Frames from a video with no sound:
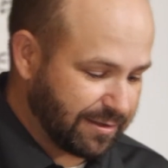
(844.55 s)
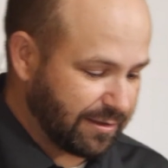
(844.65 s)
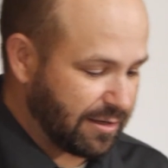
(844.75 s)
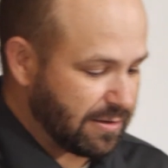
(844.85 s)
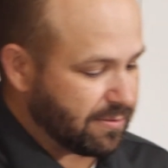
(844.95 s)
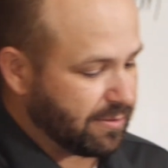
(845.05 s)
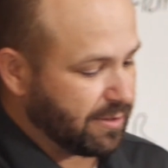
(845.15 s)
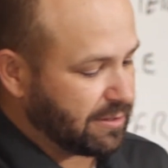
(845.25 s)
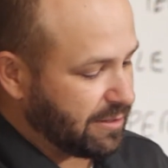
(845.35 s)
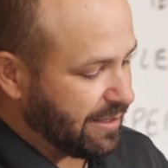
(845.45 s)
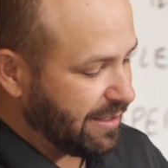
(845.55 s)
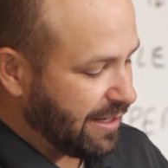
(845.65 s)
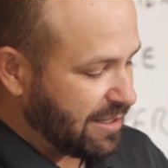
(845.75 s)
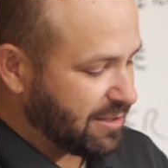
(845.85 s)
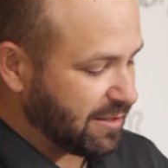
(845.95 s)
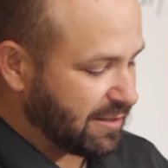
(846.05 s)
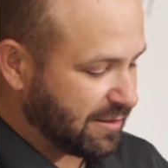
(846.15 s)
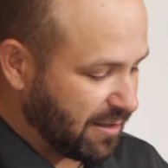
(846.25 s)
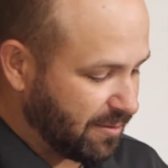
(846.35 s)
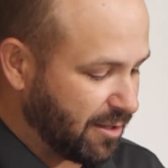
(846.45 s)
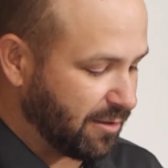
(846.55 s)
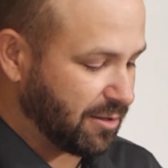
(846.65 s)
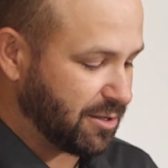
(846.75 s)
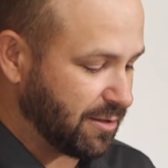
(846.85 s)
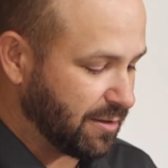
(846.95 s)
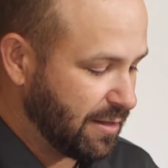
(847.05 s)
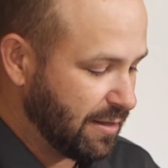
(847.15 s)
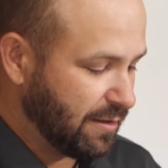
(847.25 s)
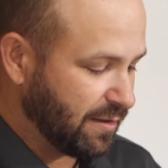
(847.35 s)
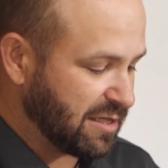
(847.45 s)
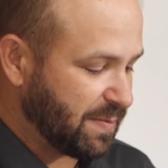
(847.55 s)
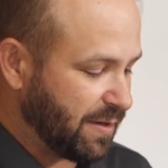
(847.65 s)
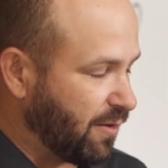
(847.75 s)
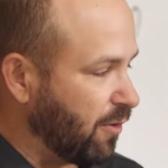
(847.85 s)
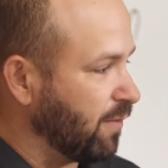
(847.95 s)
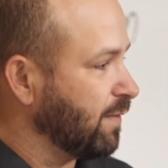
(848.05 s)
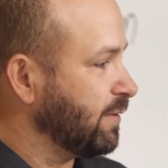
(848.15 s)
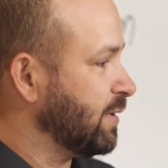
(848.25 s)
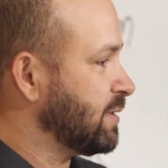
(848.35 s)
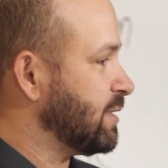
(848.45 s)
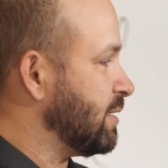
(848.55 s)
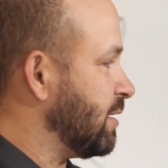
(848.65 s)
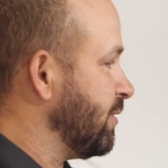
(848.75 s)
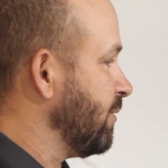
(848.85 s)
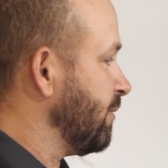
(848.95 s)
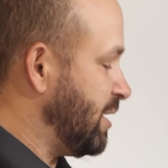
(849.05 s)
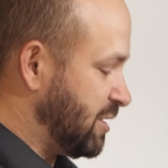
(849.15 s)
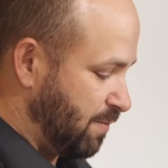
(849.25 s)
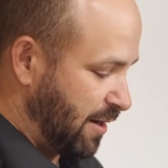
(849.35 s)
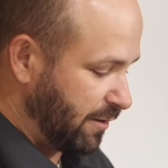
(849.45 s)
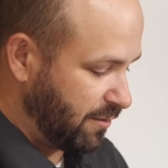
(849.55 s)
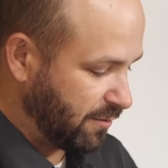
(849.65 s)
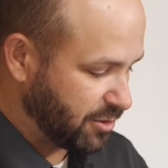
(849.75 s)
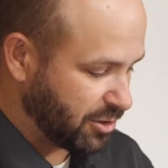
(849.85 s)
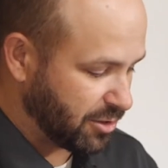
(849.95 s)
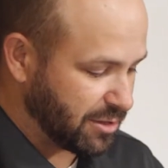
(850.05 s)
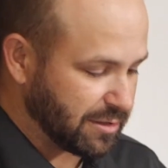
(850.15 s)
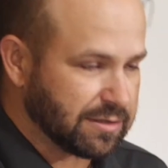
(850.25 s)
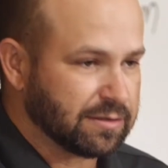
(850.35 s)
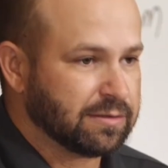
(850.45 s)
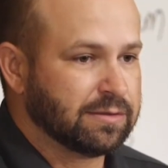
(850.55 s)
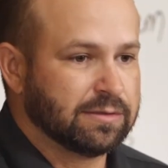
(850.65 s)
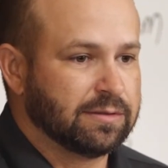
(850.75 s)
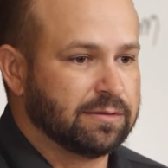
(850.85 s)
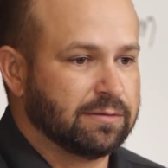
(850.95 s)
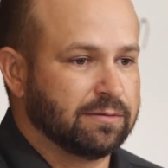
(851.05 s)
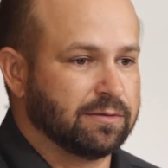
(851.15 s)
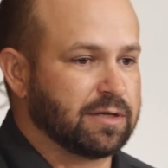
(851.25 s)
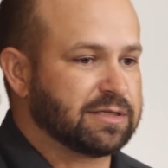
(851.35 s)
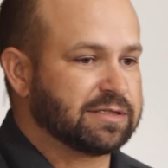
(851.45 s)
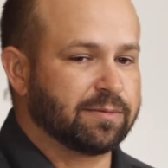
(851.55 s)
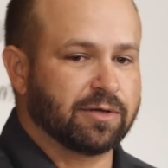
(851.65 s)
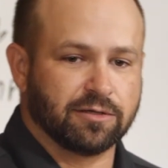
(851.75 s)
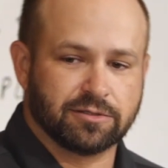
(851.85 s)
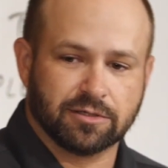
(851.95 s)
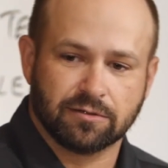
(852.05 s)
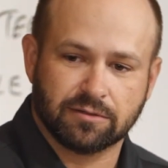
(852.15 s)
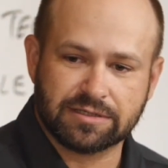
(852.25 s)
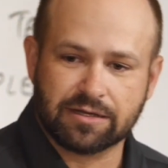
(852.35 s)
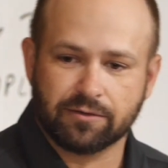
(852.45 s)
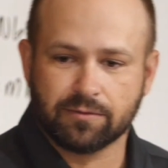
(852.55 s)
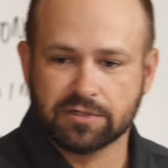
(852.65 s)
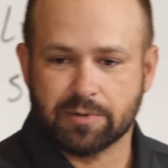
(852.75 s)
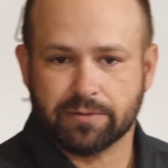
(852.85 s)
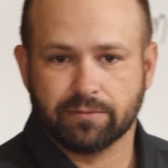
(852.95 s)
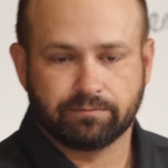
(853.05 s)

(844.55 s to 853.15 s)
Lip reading: it in order to engage a subculture that's been overlooked and underreached by local churches. That subculture is outdoorsmen.